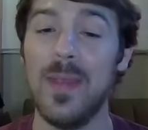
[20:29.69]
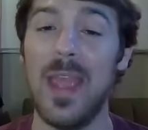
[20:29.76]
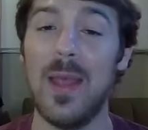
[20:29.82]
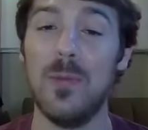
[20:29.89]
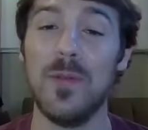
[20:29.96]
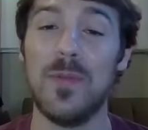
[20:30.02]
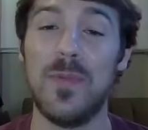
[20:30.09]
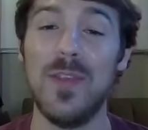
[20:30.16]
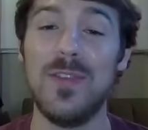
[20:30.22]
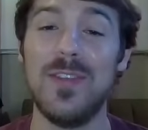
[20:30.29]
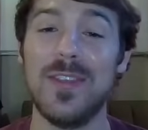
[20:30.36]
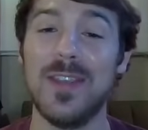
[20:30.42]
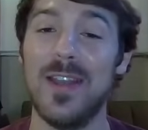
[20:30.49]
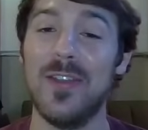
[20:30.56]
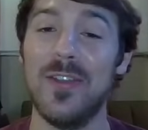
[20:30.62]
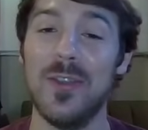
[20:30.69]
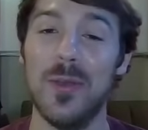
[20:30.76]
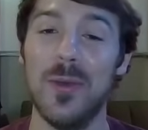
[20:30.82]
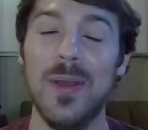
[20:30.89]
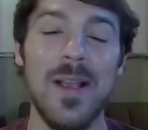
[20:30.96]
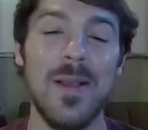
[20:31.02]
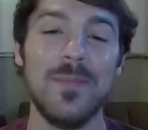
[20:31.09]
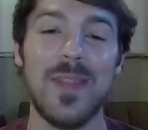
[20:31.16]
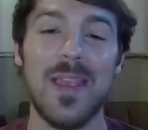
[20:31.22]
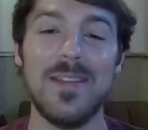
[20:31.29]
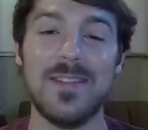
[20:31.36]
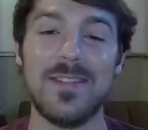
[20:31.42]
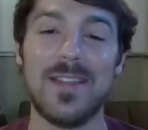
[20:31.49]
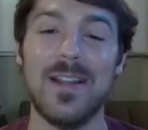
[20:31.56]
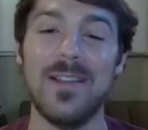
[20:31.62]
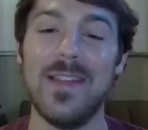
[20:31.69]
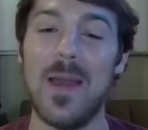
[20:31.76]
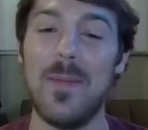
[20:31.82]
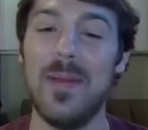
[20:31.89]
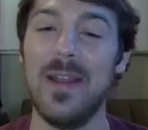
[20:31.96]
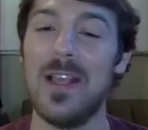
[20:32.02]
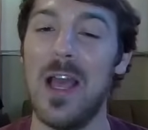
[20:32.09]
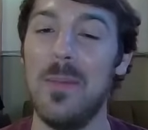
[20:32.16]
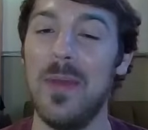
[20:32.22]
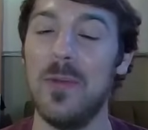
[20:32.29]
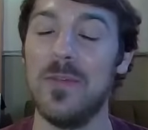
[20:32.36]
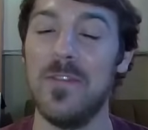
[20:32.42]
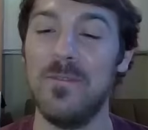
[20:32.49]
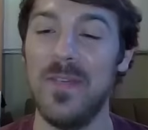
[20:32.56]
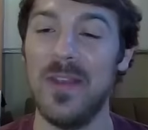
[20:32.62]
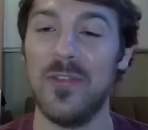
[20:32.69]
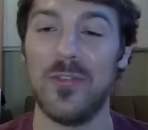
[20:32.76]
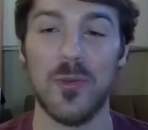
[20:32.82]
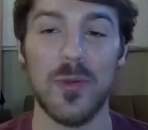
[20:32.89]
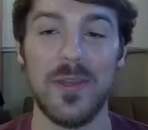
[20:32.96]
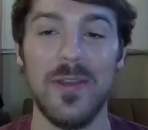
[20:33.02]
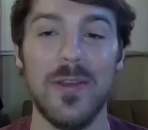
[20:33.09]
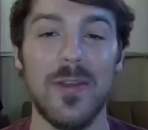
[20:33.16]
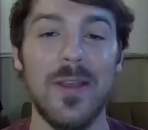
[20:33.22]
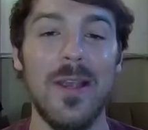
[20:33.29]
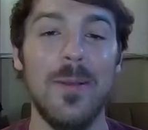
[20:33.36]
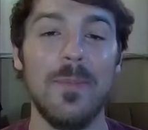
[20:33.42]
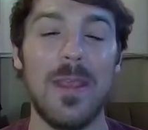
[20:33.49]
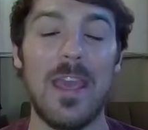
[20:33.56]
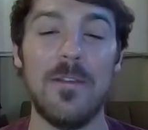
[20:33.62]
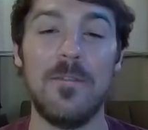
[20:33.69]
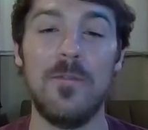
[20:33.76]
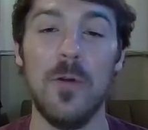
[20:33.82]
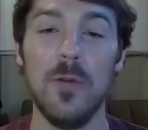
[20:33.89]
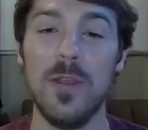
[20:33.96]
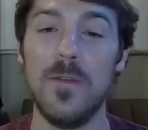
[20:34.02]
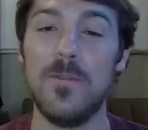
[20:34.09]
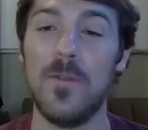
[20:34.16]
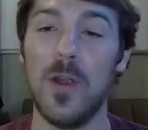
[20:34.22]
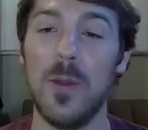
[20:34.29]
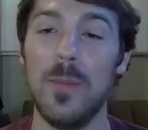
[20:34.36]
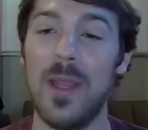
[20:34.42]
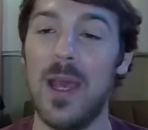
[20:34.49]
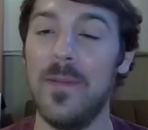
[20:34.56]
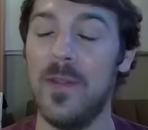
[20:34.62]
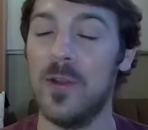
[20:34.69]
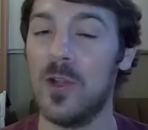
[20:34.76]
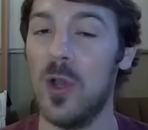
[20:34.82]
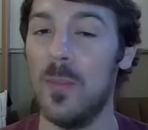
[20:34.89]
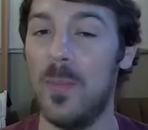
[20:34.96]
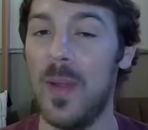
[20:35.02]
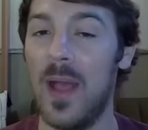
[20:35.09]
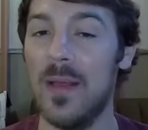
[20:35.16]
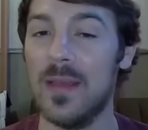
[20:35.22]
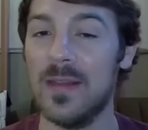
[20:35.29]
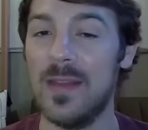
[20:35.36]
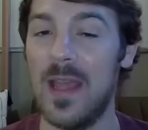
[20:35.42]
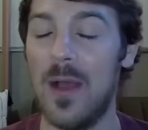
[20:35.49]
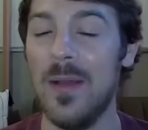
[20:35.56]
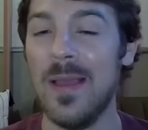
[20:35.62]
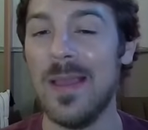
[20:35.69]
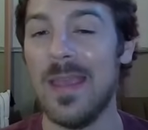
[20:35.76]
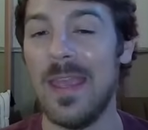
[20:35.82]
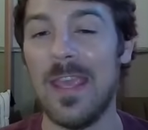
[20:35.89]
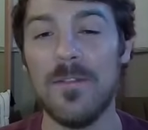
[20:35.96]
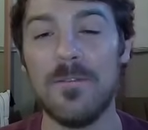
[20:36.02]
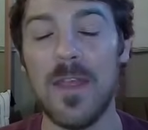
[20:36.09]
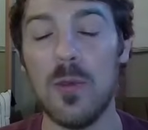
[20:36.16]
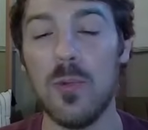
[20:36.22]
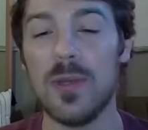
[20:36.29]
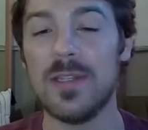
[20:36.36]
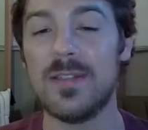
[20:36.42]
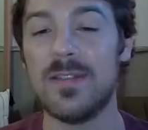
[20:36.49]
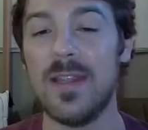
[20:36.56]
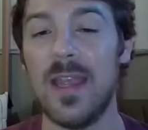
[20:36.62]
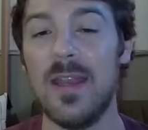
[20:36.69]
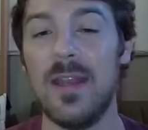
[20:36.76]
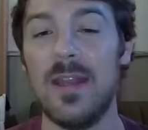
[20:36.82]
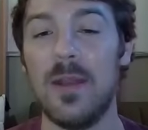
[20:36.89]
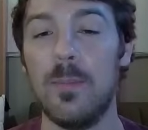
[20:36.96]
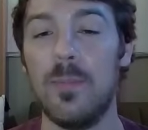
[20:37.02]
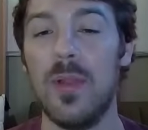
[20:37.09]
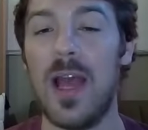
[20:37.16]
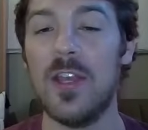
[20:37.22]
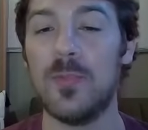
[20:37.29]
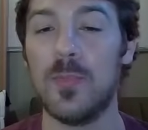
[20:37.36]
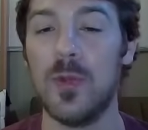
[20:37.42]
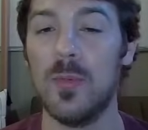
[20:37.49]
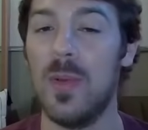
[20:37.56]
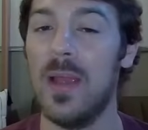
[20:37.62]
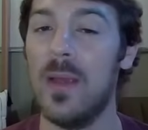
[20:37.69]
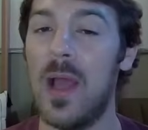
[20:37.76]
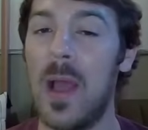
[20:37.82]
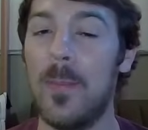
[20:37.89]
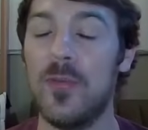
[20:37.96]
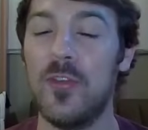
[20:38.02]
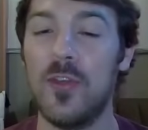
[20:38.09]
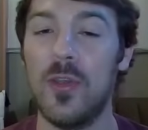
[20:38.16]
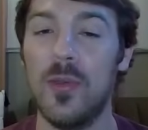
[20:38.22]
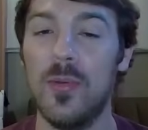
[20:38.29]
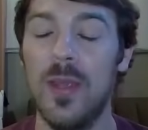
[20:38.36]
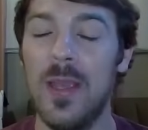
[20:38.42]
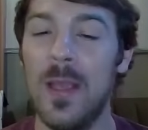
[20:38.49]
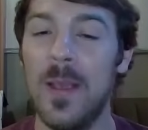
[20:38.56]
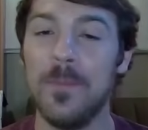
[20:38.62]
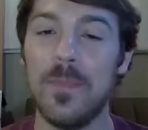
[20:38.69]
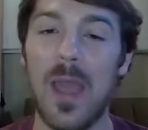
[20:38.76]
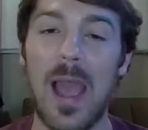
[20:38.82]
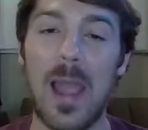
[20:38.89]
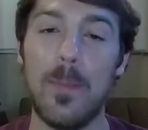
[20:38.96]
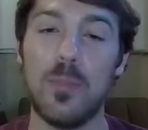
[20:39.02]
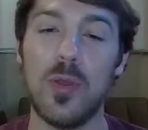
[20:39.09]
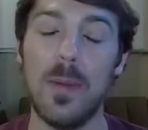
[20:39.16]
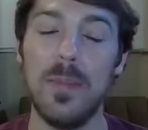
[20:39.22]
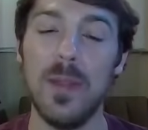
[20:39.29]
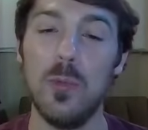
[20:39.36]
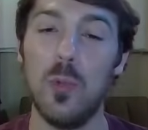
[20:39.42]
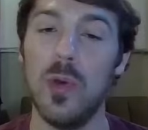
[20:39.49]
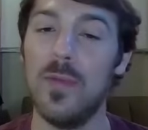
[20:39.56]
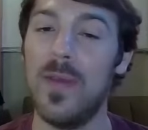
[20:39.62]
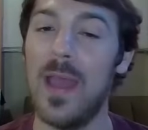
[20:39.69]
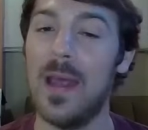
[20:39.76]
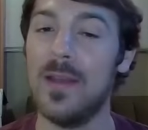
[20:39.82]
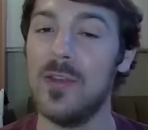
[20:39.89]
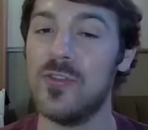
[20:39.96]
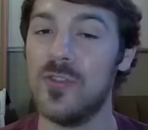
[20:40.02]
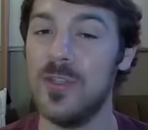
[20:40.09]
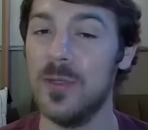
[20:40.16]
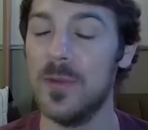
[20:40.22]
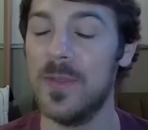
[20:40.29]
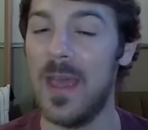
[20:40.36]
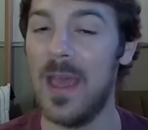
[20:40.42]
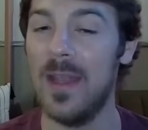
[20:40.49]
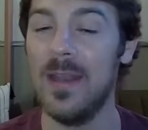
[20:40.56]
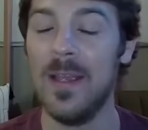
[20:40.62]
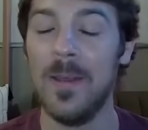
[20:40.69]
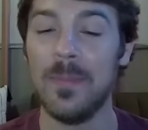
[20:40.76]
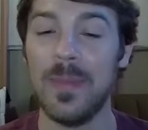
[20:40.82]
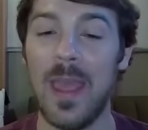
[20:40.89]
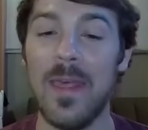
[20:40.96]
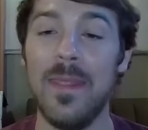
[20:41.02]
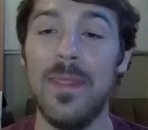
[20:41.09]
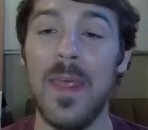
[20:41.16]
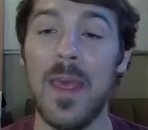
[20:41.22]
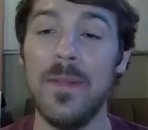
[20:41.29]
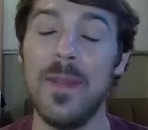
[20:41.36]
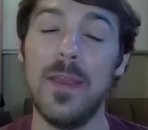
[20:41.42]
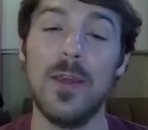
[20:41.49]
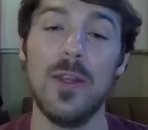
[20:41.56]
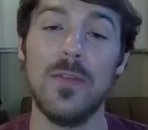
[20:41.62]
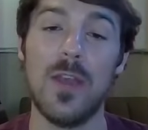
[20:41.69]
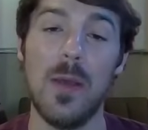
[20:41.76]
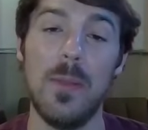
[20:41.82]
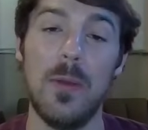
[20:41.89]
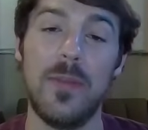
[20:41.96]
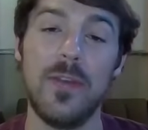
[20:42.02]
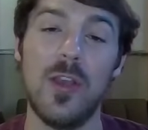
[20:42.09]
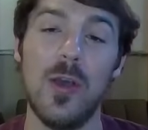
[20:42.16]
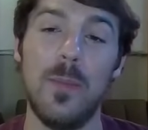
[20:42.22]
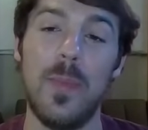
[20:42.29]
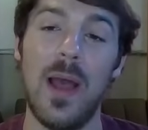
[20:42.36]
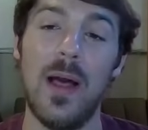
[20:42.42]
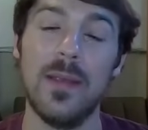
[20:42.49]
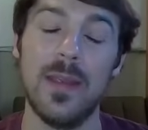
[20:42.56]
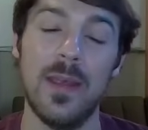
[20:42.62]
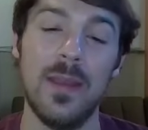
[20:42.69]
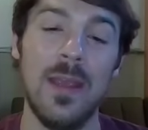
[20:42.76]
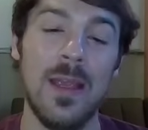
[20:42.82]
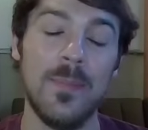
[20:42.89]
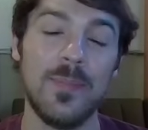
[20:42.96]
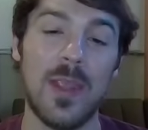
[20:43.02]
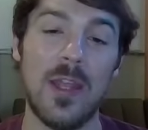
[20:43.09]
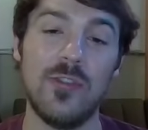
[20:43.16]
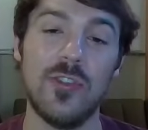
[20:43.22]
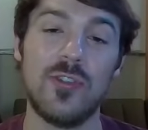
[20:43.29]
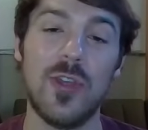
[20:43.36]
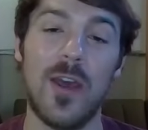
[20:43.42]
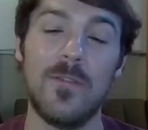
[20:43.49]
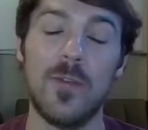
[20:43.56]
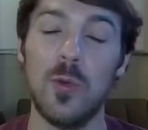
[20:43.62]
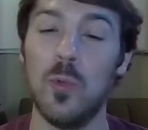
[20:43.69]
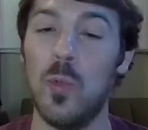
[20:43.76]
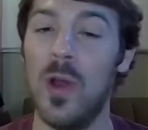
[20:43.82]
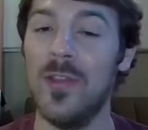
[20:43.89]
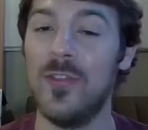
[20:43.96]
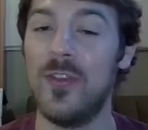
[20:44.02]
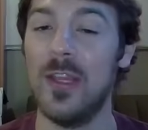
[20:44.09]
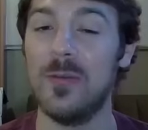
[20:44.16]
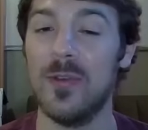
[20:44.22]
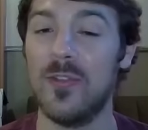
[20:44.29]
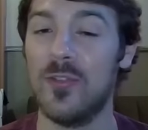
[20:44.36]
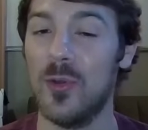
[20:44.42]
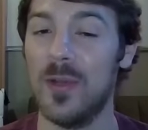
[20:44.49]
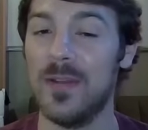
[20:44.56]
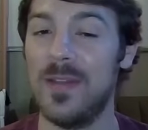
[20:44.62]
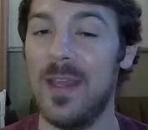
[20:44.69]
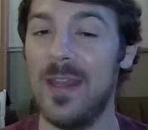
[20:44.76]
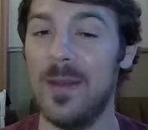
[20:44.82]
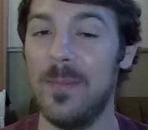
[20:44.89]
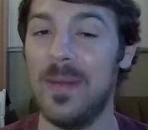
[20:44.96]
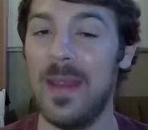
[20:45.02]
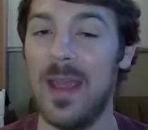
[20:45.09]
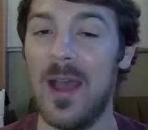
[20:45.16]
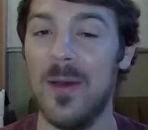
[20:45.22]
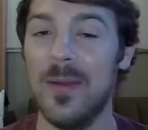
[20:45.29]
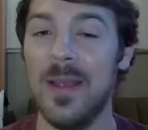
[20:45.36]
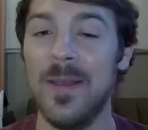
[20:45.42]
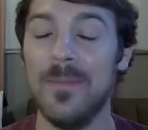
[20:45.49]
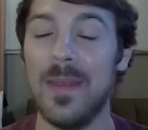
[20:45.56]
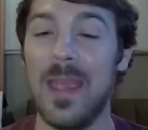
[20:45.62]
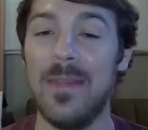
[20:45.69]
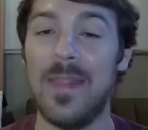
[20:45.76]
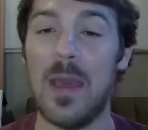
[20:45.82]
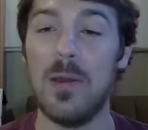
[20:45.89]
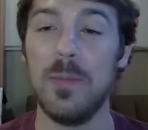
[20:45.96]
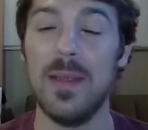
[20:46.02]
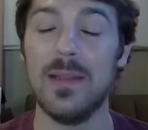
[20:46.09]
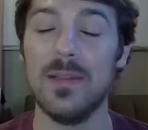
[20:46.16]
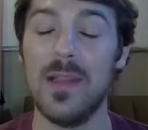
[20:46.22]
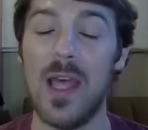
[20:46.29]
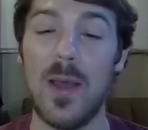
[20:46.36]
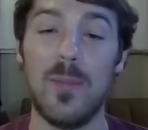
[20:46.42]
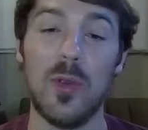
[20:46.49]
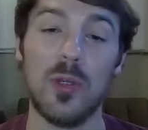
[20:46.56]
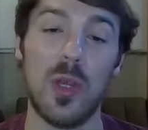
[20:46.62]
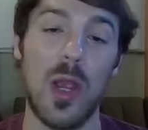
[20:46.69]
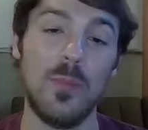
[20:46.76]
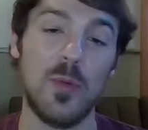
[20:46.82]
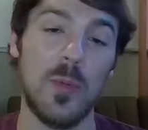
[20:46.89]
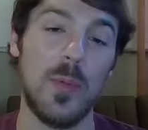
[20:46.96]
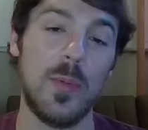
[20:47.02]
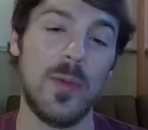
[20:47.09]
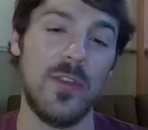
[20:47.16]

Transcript: And what this is going to do is it's going to allow me to come in with the Venusaur here and fully farm down their Cobalion. Now, if they would have stayed in and Blast Burn my Obstagoon, I probably would have had to shield that, and then they could have come in with the Cobalion and just gone for 1 Sacred Sword and taken me out, and that would be a lot more comfortable